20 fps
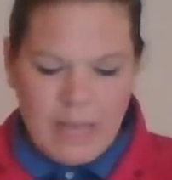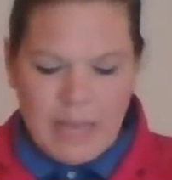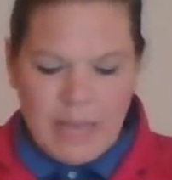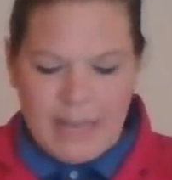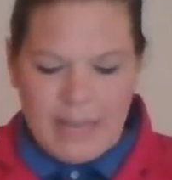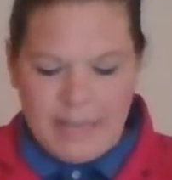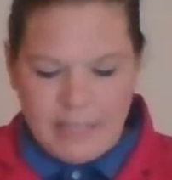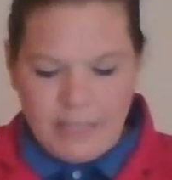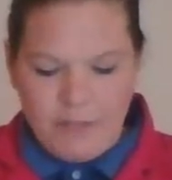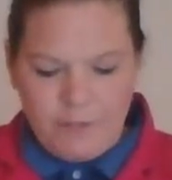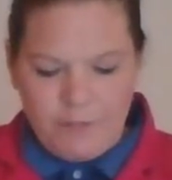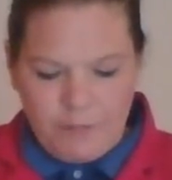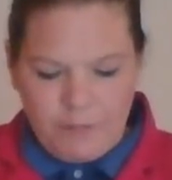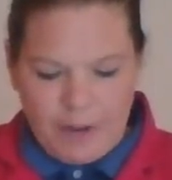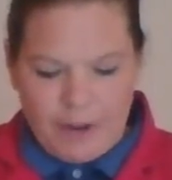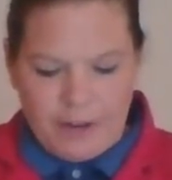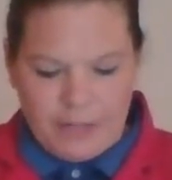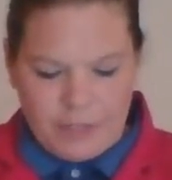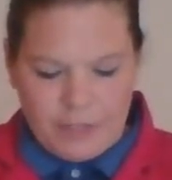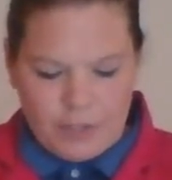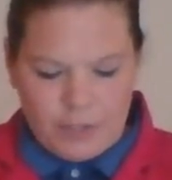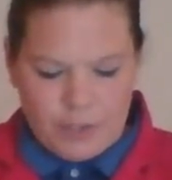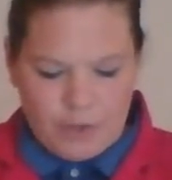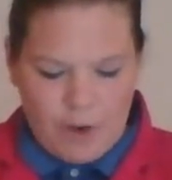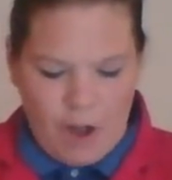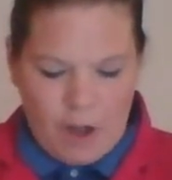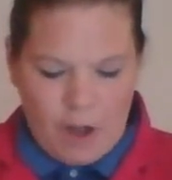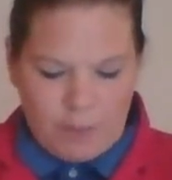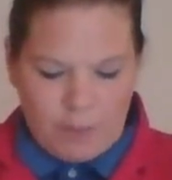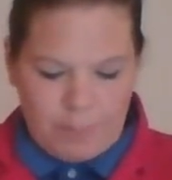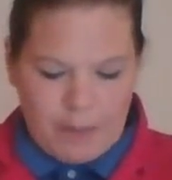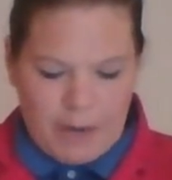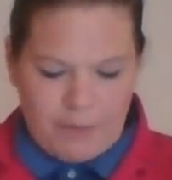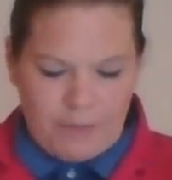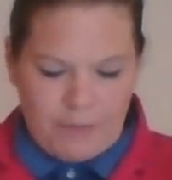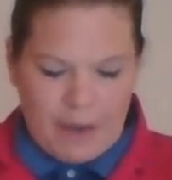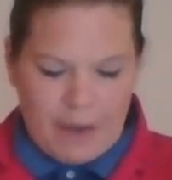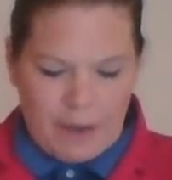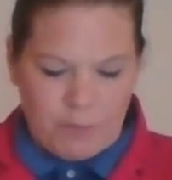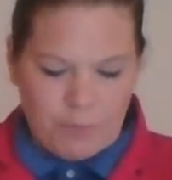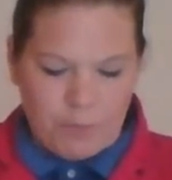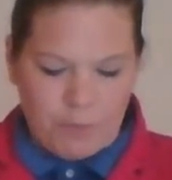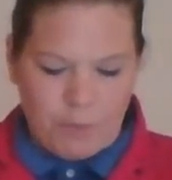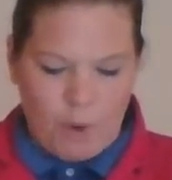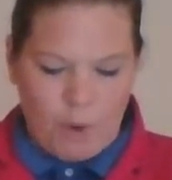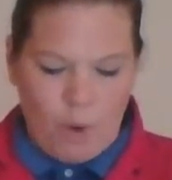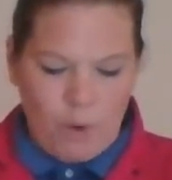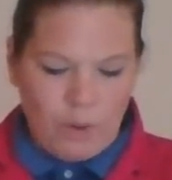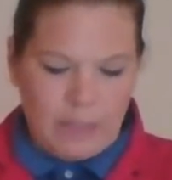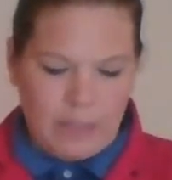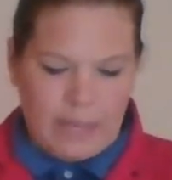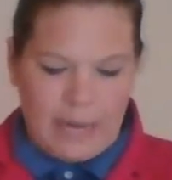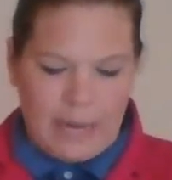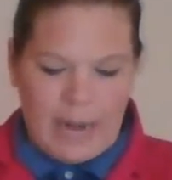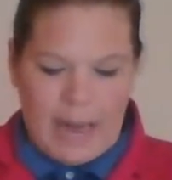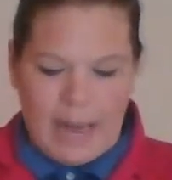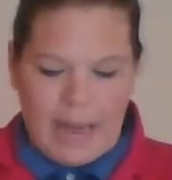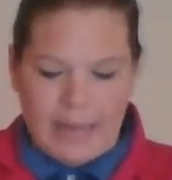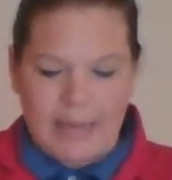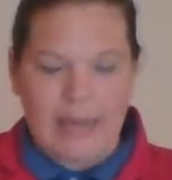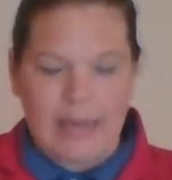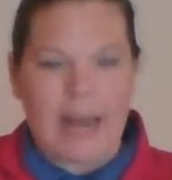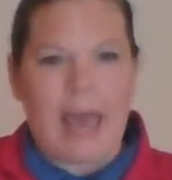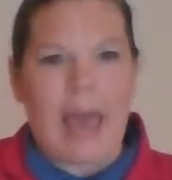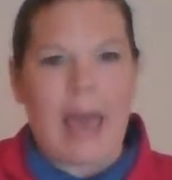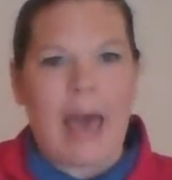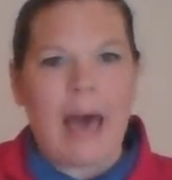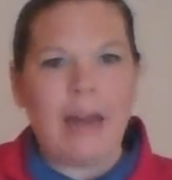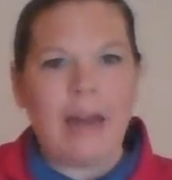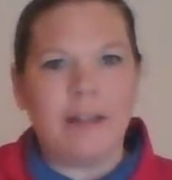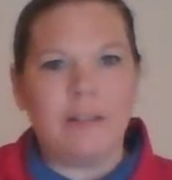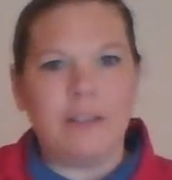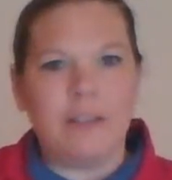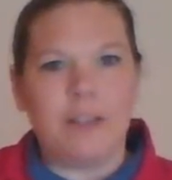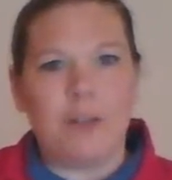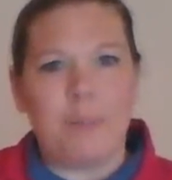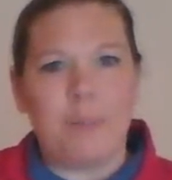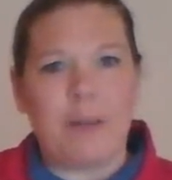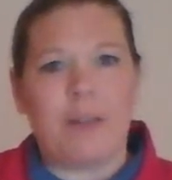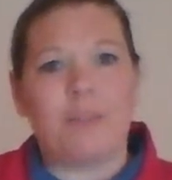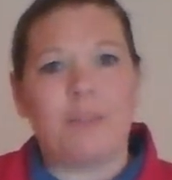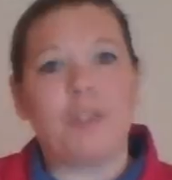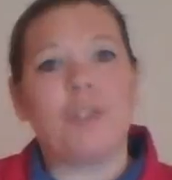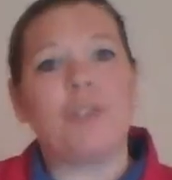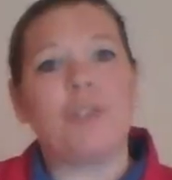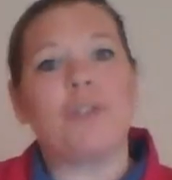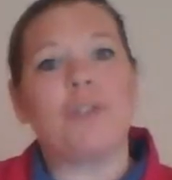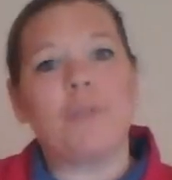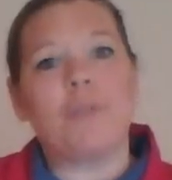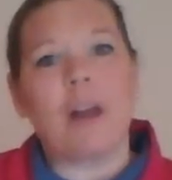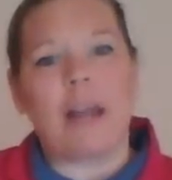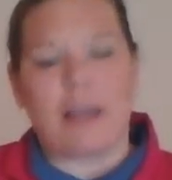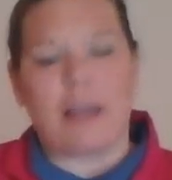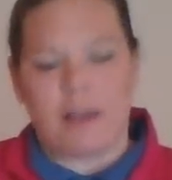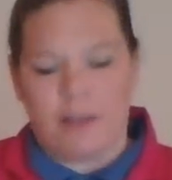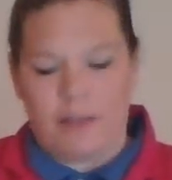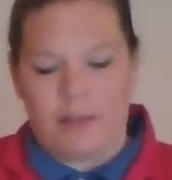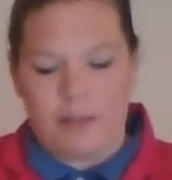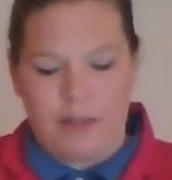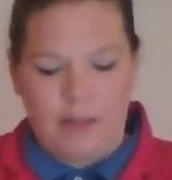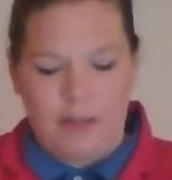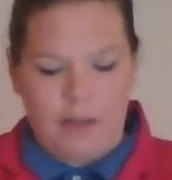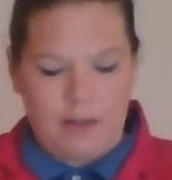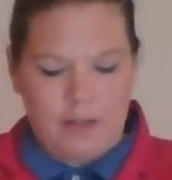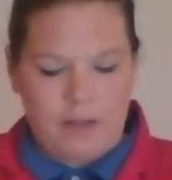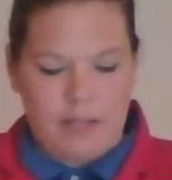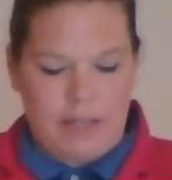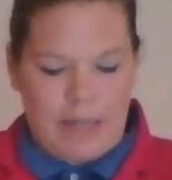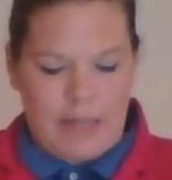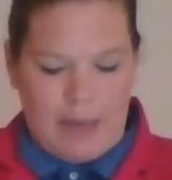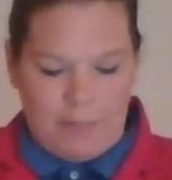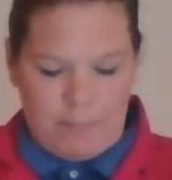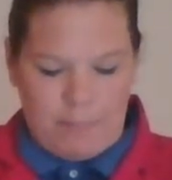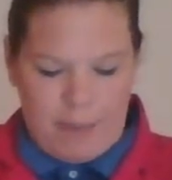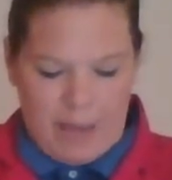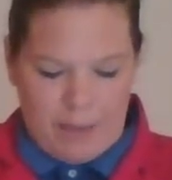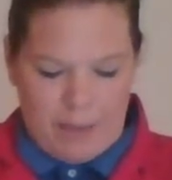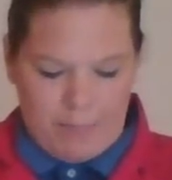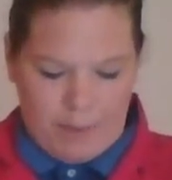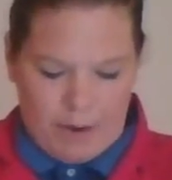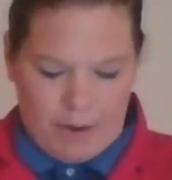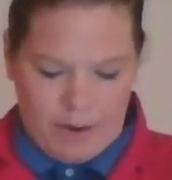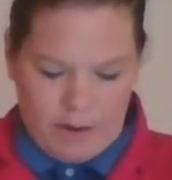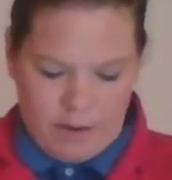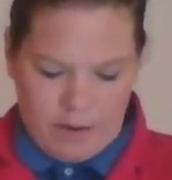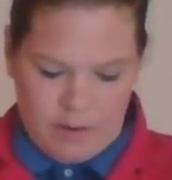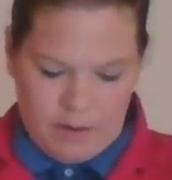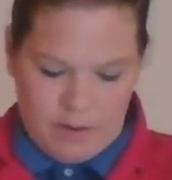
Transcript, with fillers: isn't very strong, but if I roll it, I can add a little bit of strength to that paper.